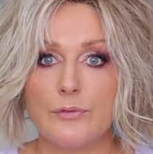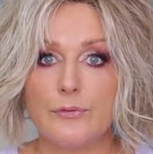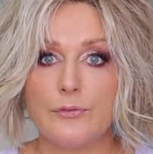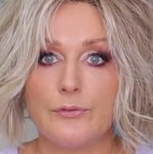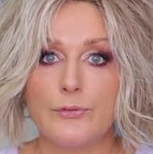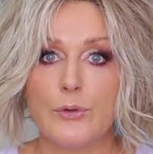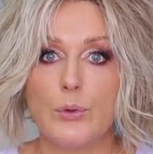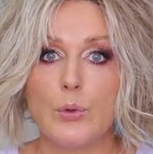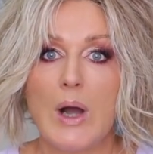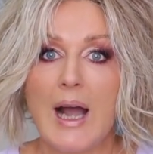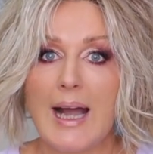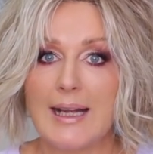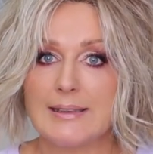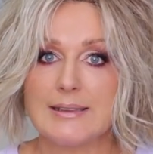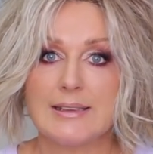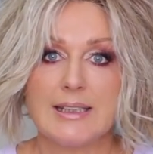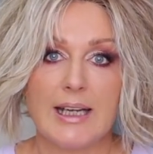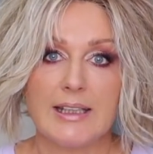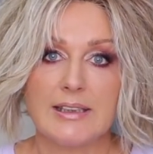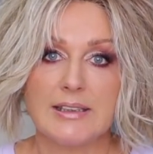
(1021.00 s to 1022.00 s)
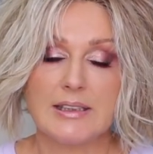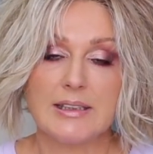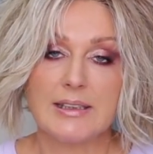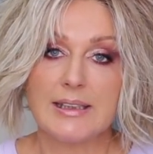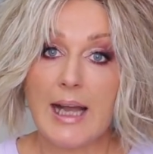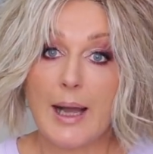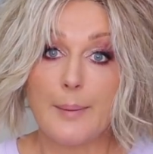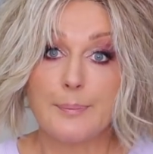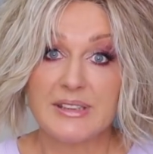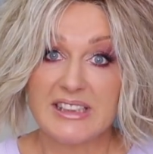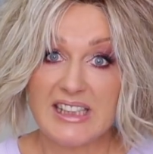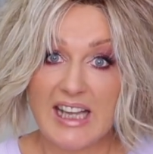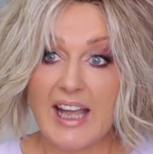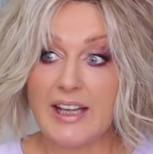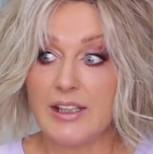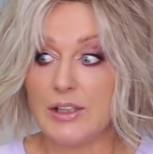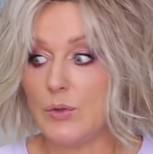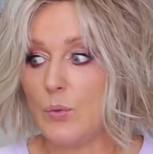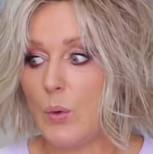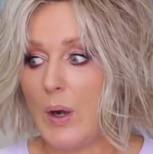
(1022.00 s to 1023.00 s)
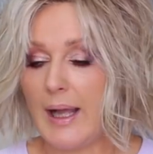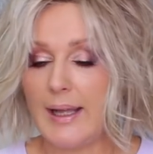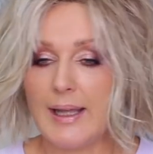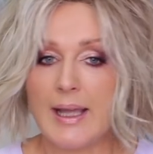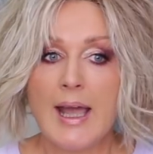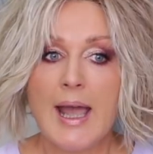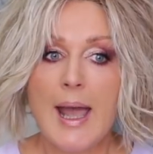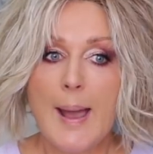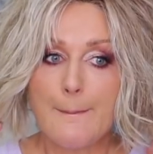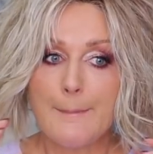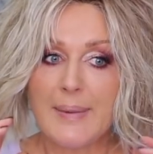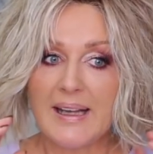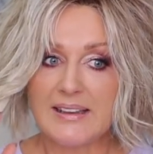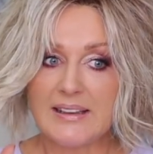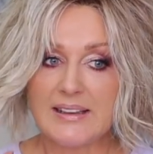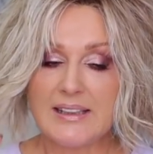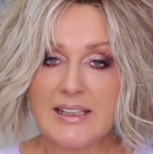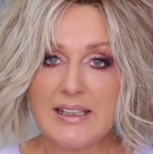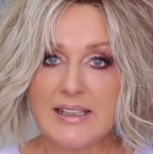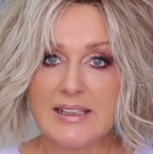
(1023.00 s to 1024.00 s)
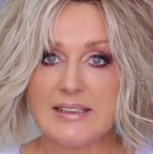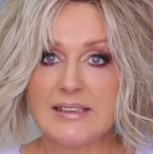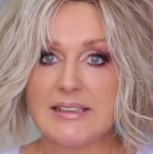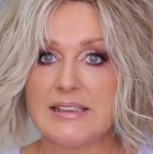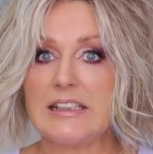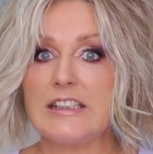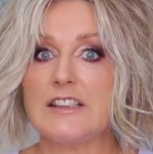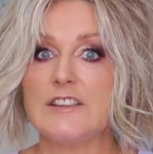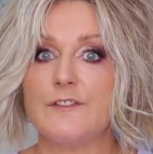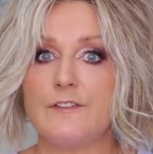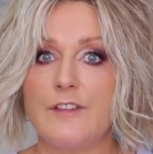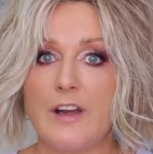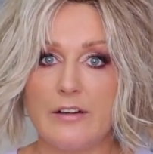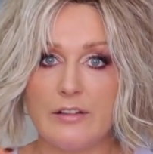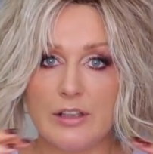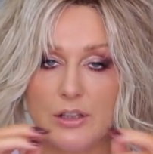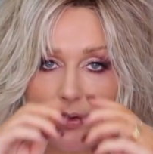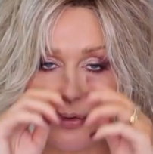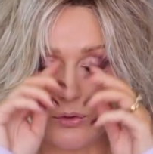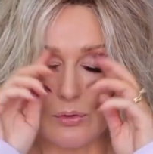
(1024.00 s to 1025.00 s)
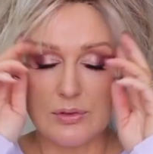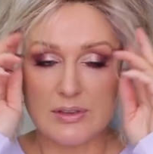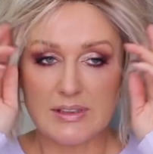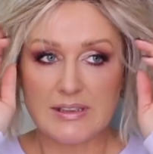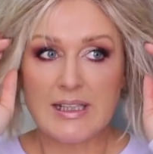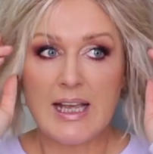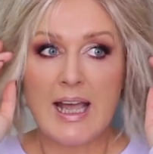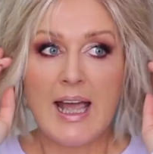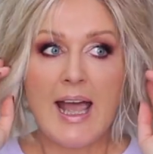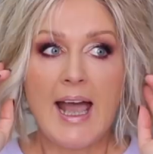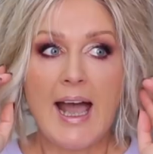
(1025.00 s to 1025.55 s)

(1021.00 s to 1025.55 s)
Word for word: full hand tight caps anyway, but this is very loose,